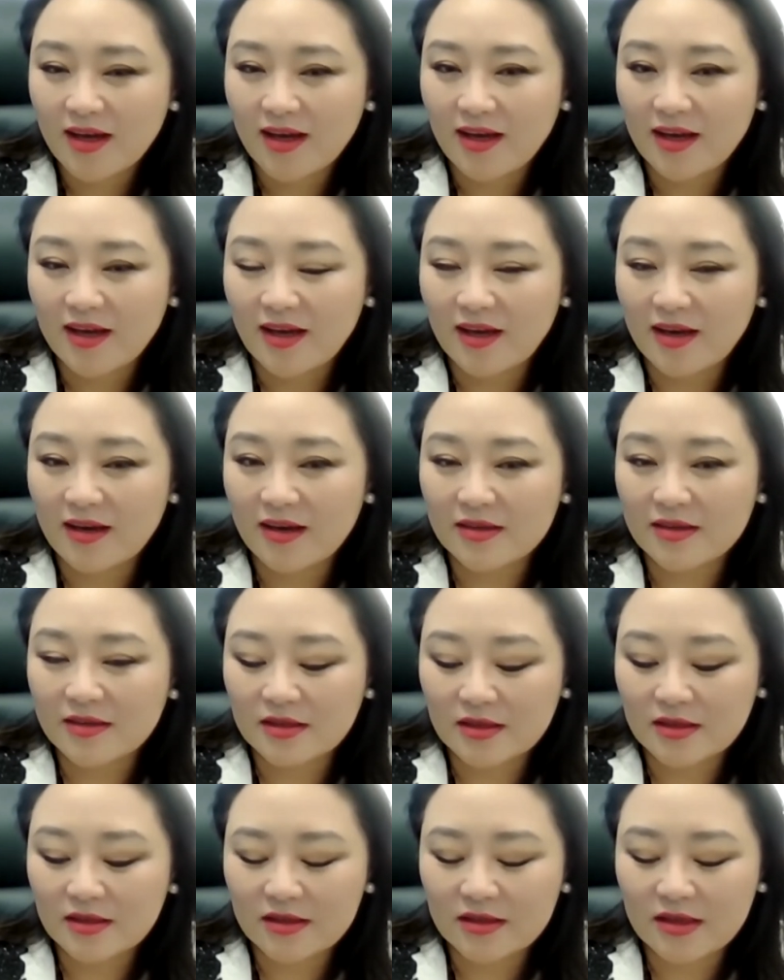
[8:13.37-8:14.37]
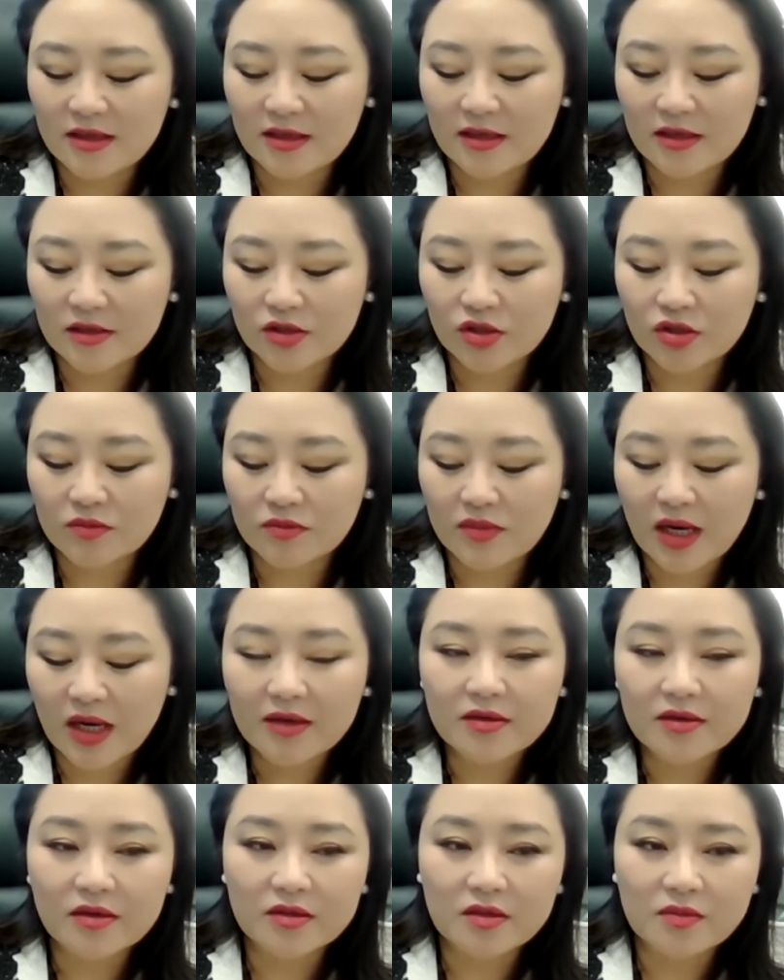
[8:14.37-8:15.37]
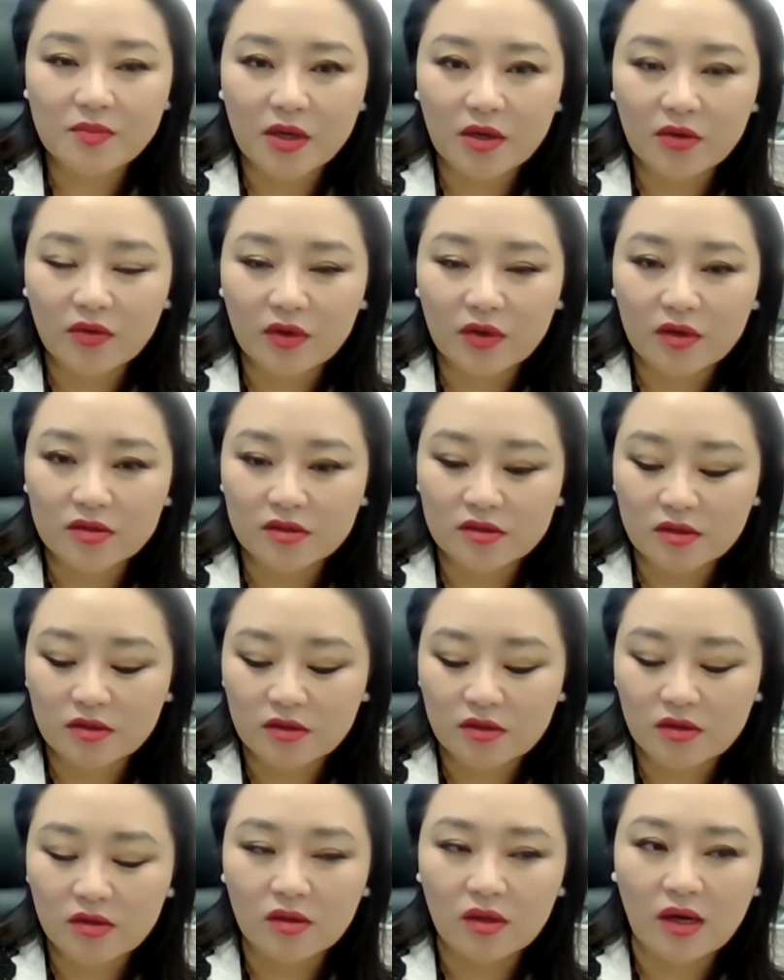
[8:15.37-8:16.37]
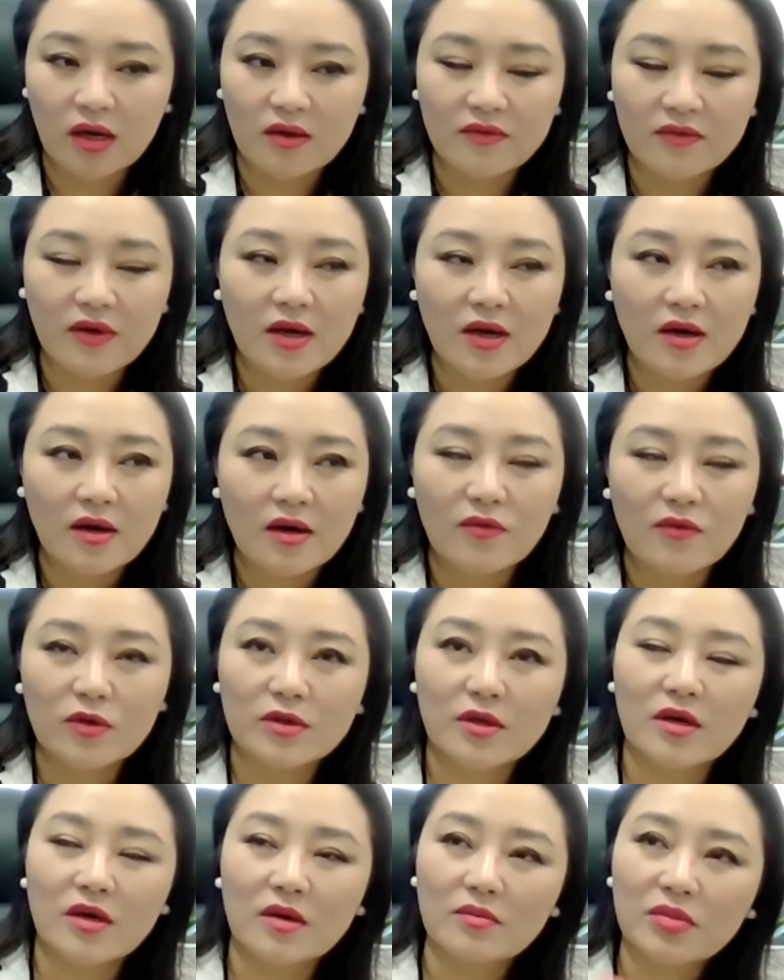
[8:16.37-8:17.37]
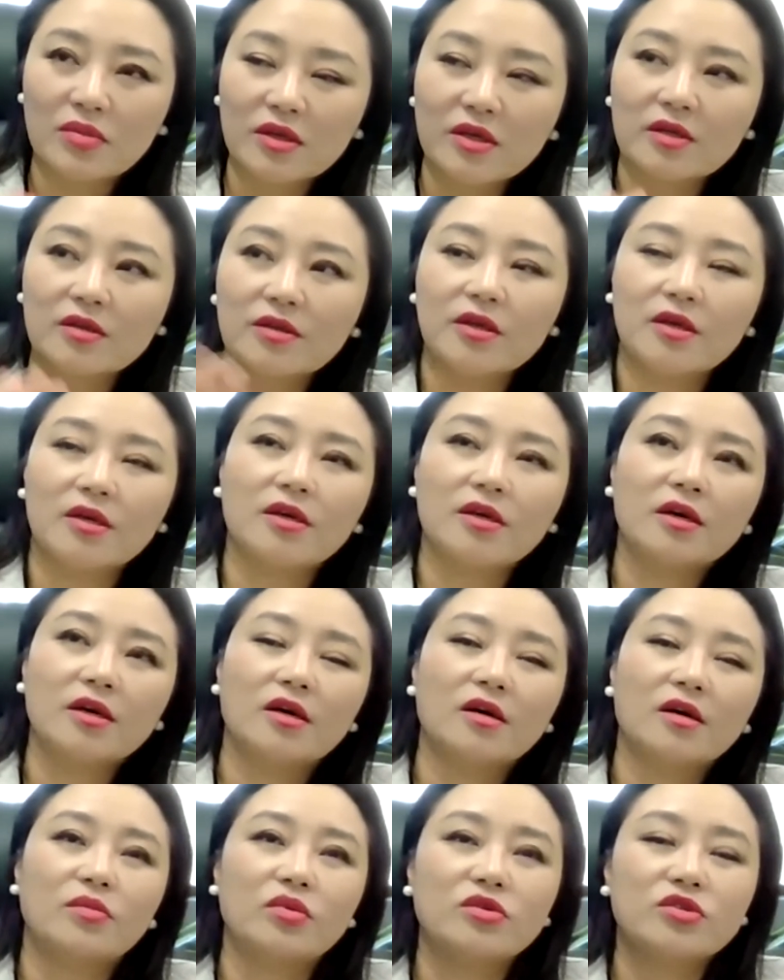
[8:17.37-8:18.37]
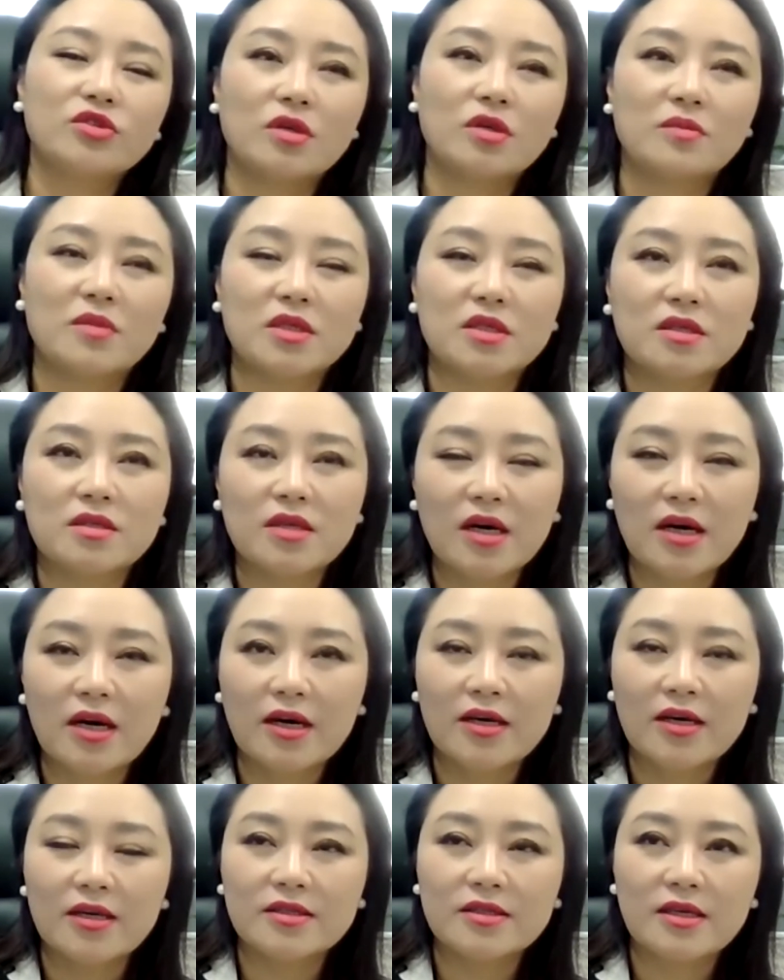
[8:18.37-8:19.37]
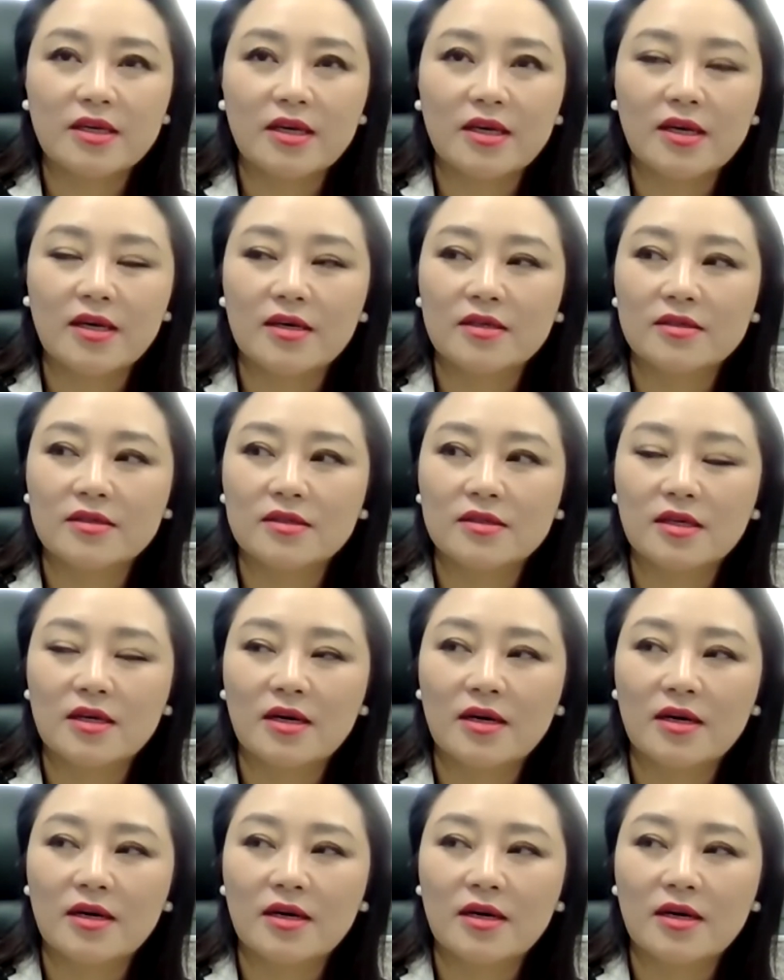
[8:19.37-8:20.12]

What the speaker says: And the traumatic experience in their life would completely push them aside and